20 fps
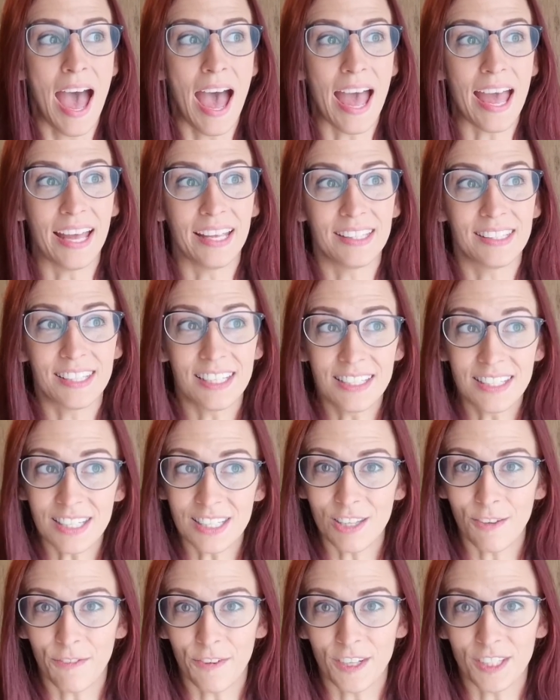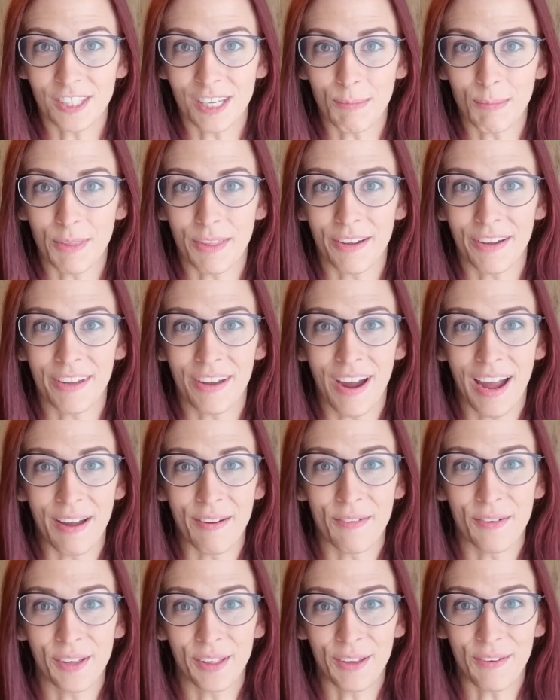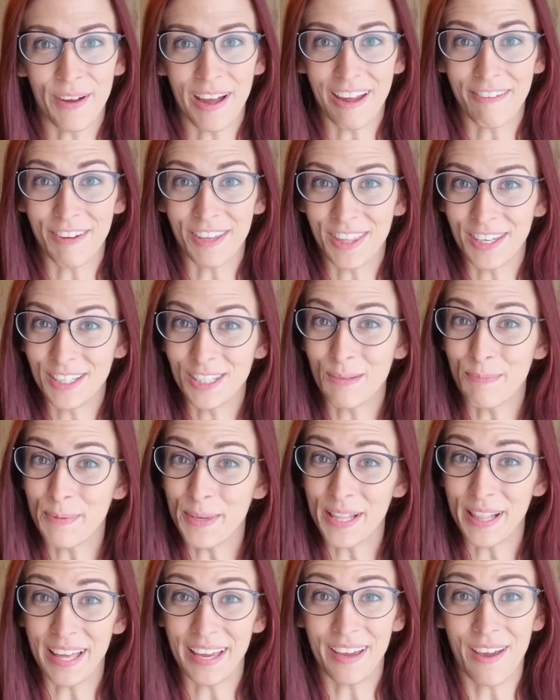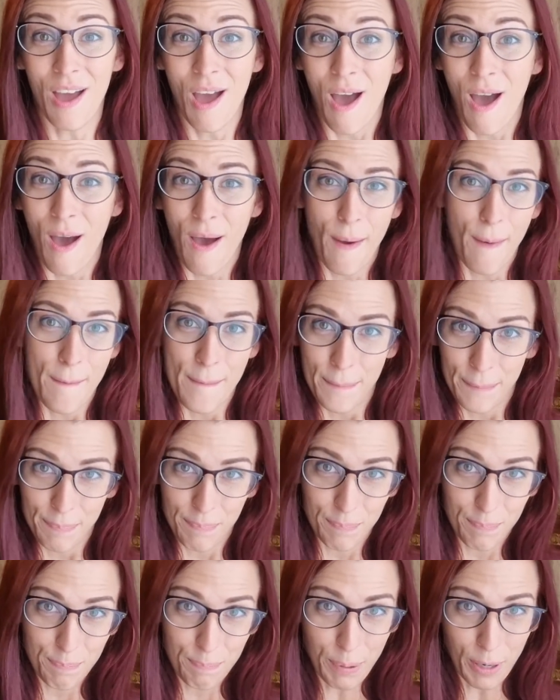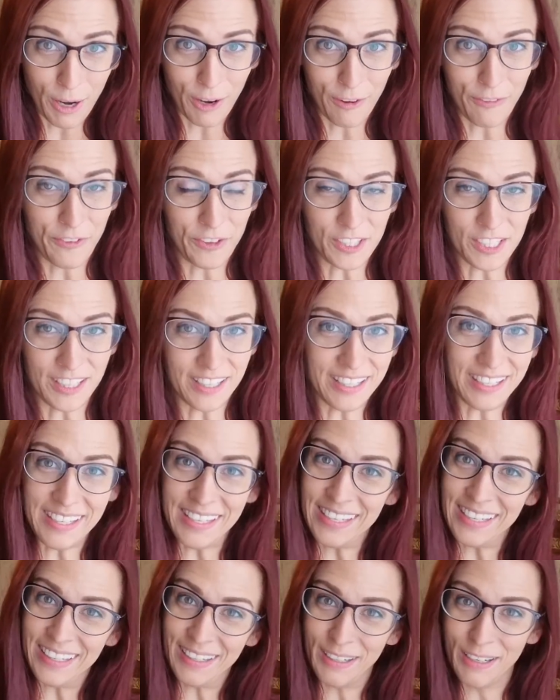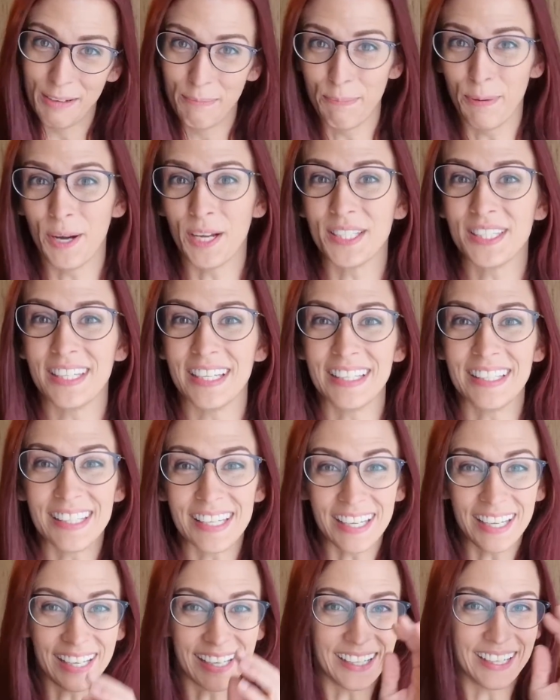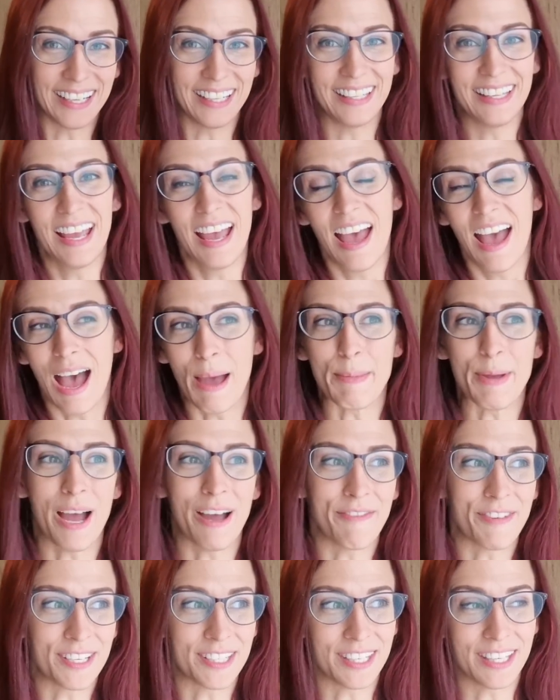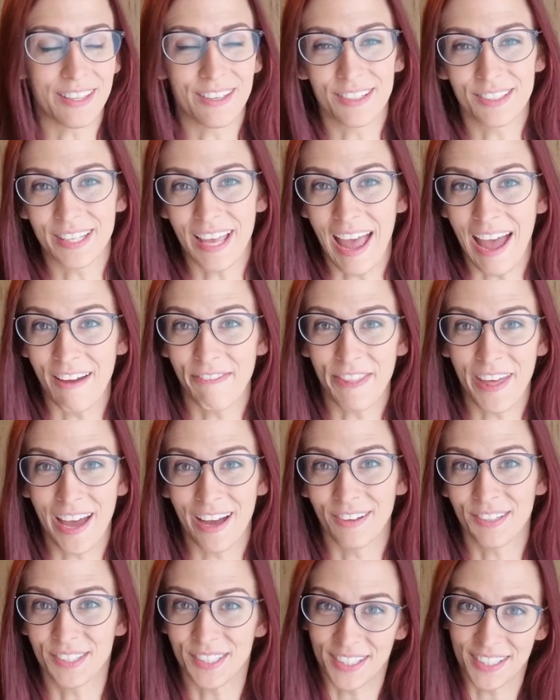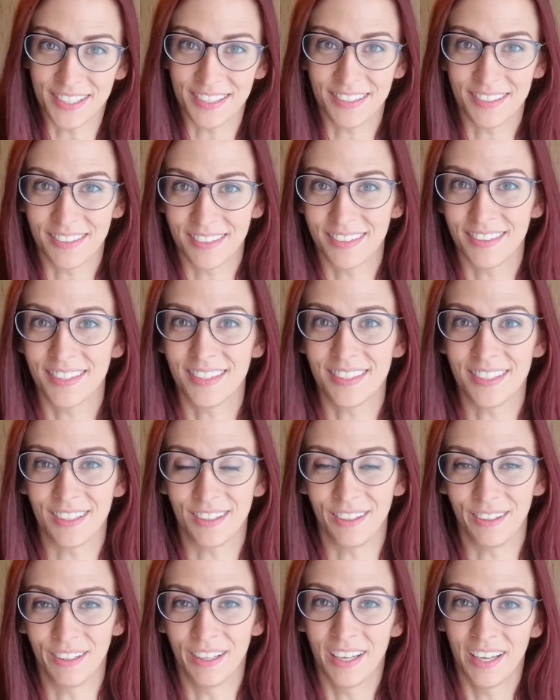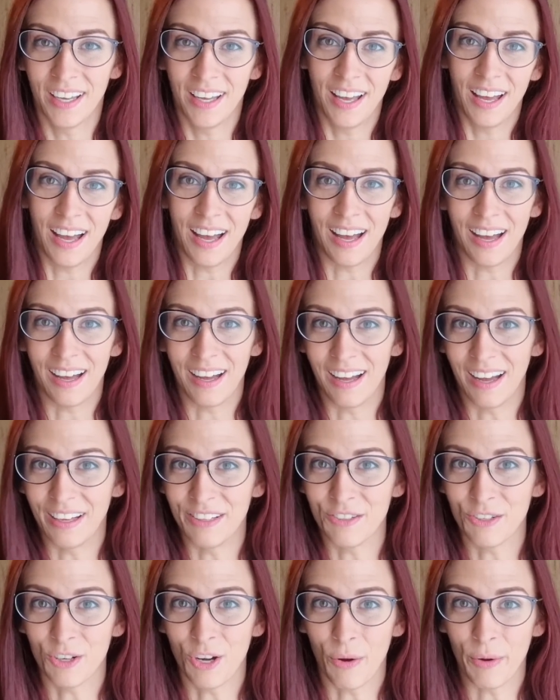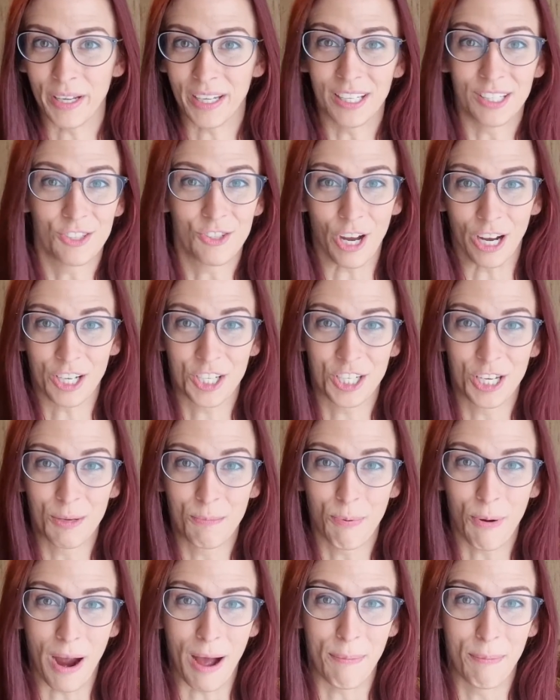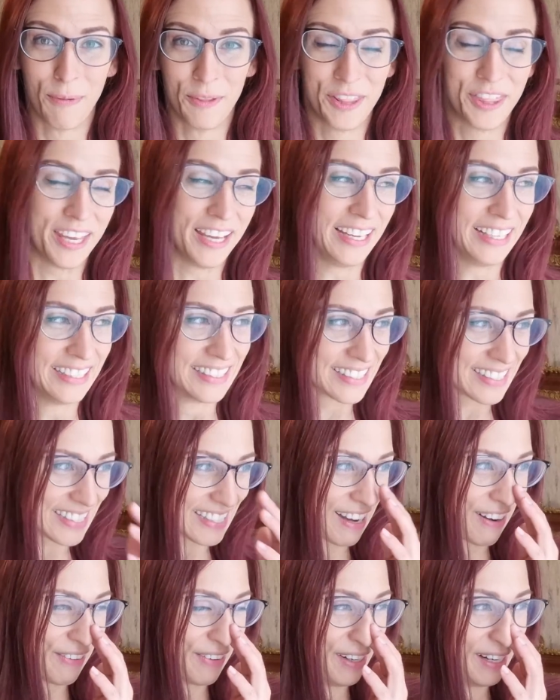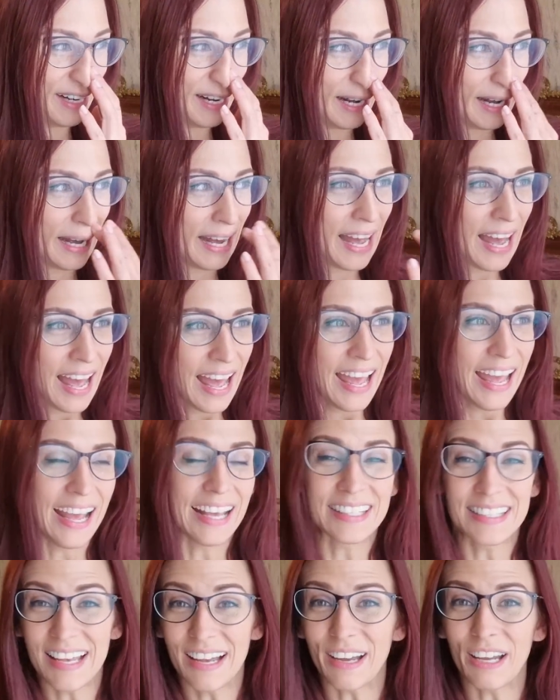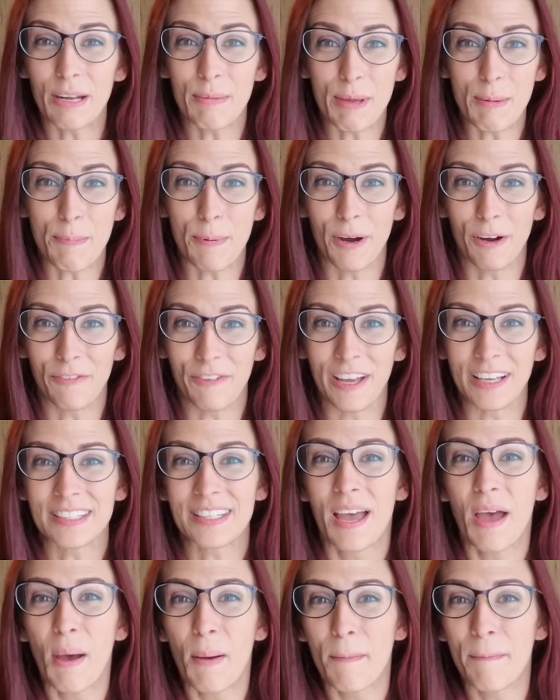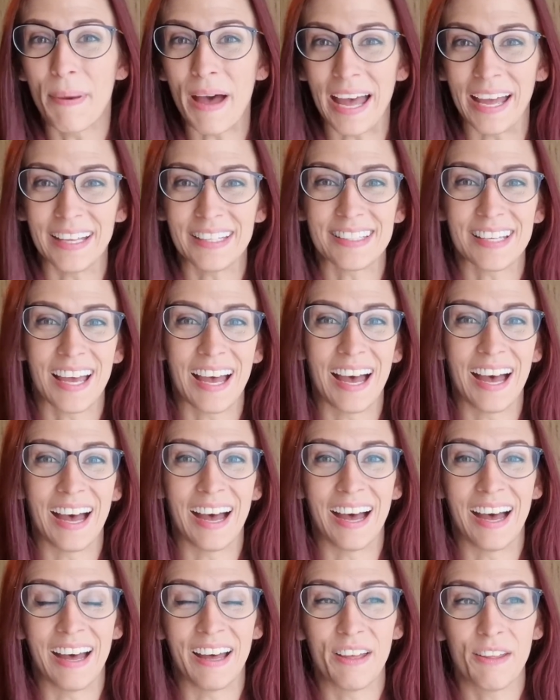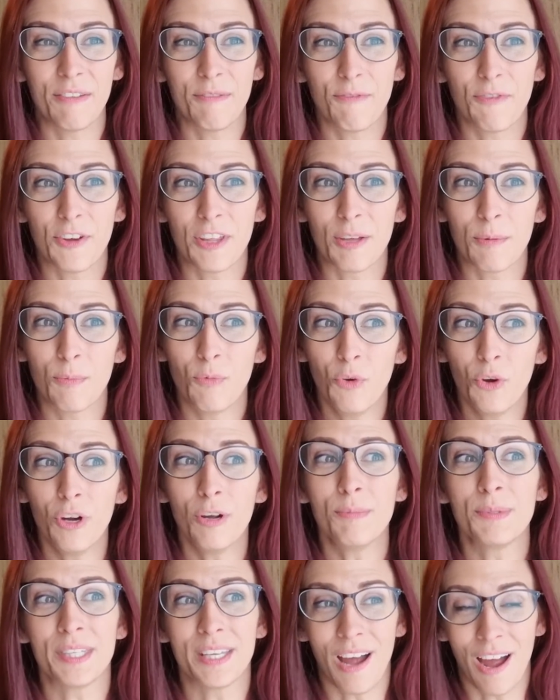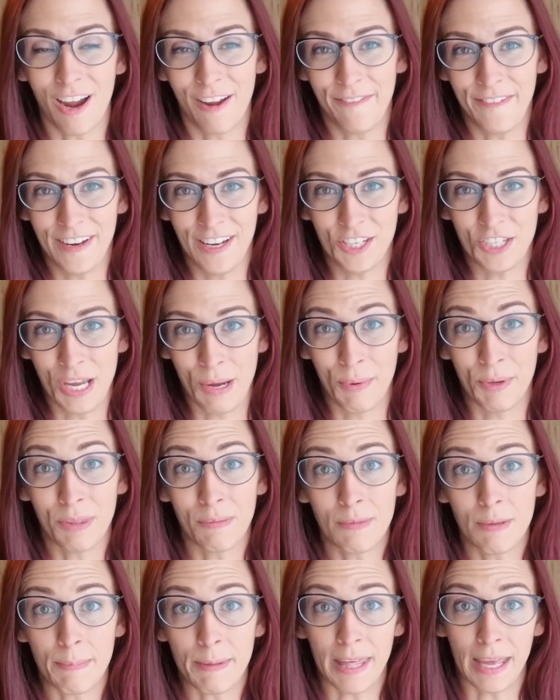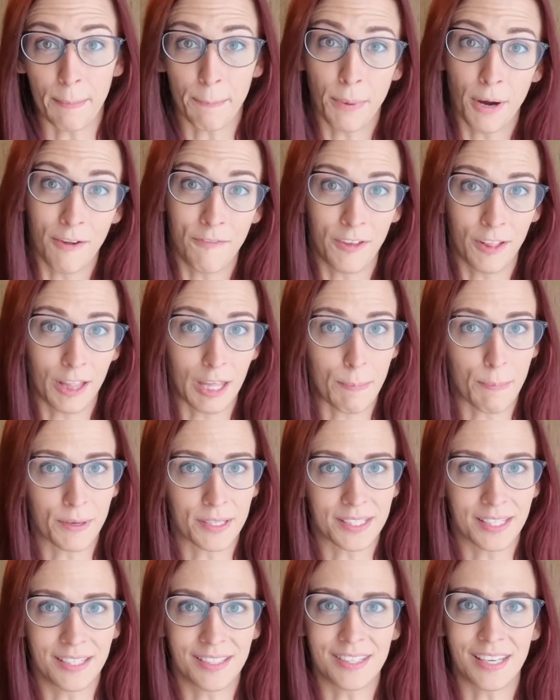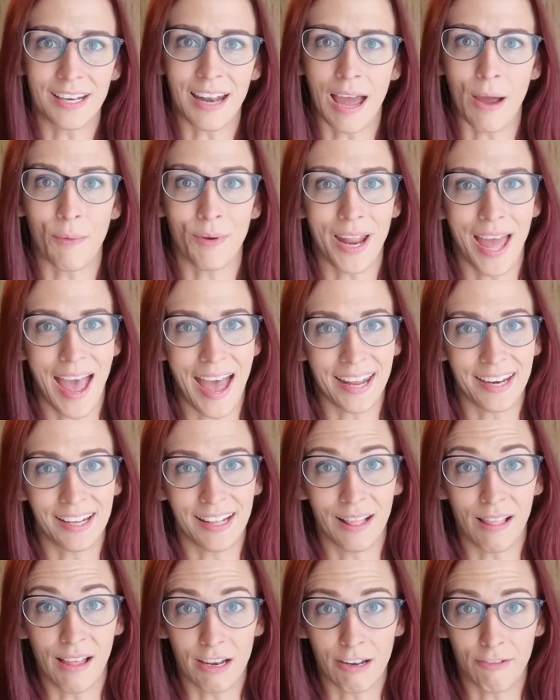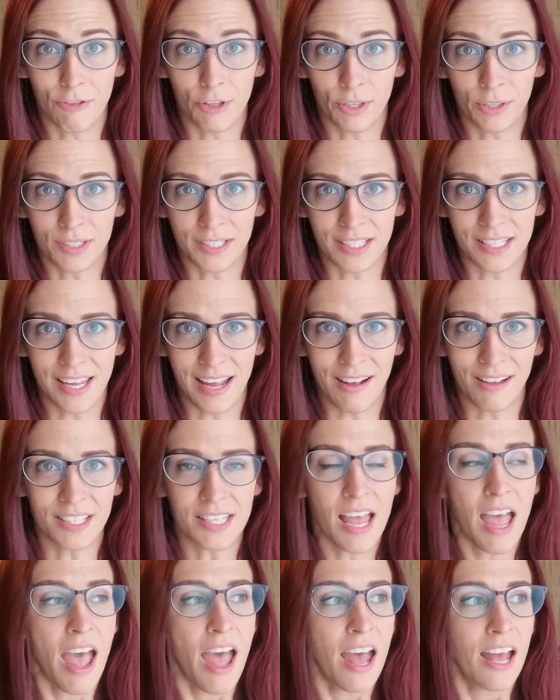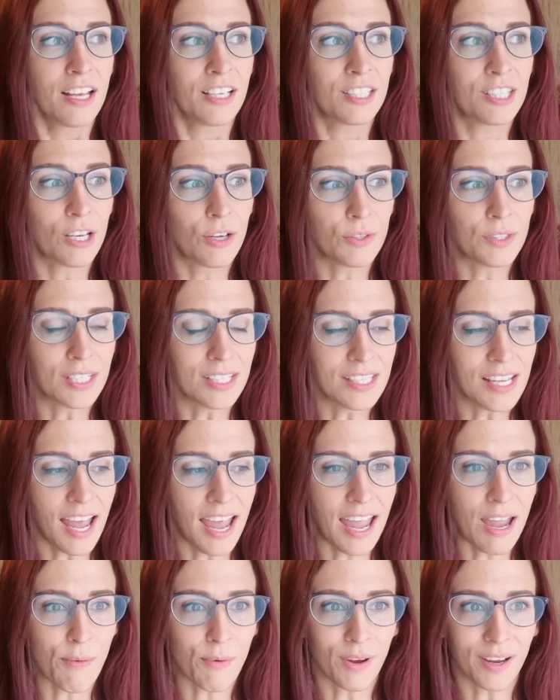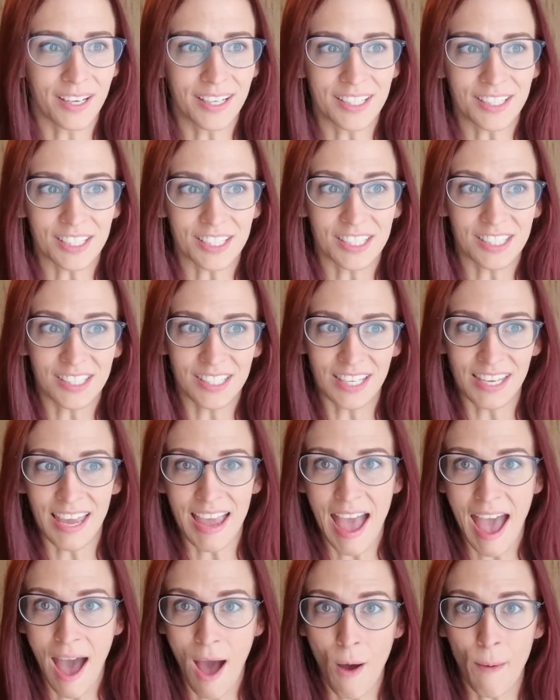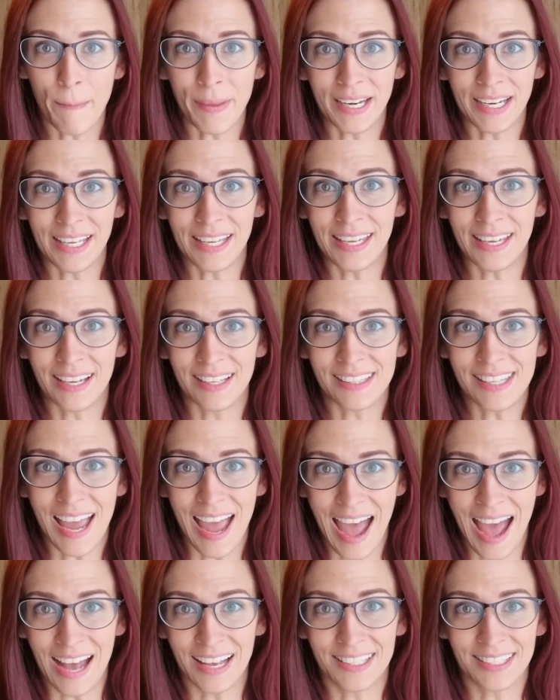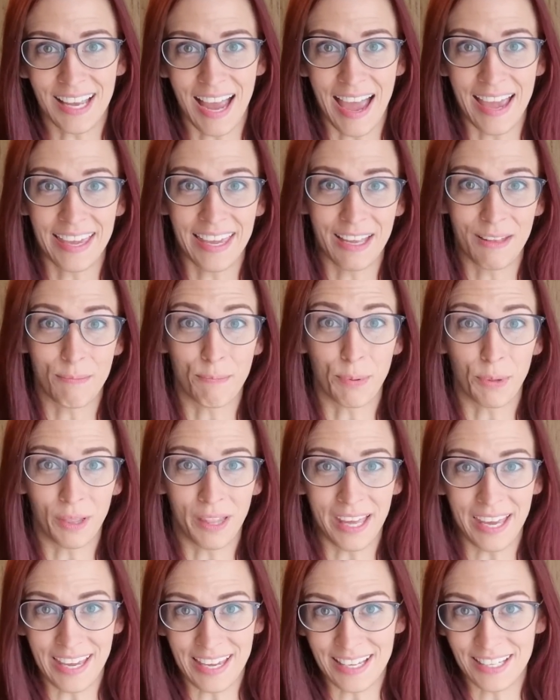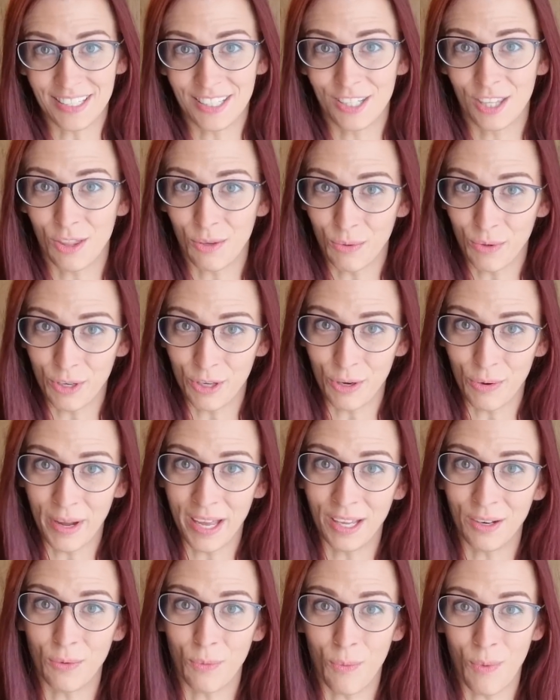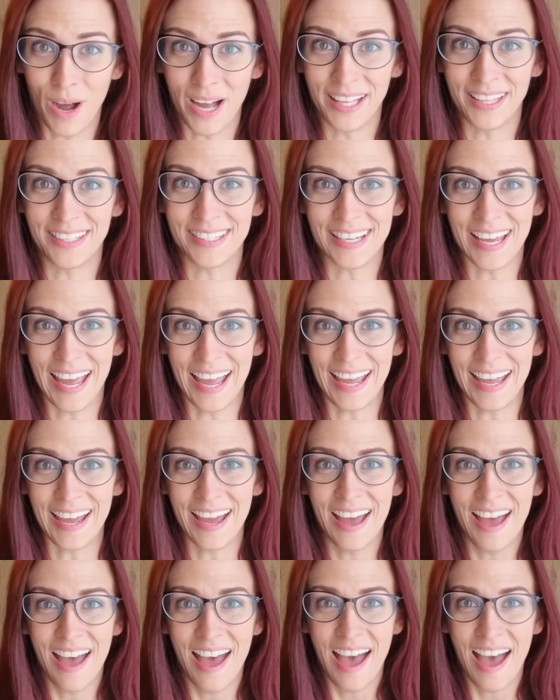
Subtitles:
And since it's the first time that they're here, I really want everything to be like perfectly presented. And I mean, obviously there's half the house that is still undergoing construction problem things, so it's not going to be perfect, but for the rooms that are finished, I want them to be like perfectly presented. I want to add in a lot of little details. So today we're going to just see how many tasks I can blaze through in one day.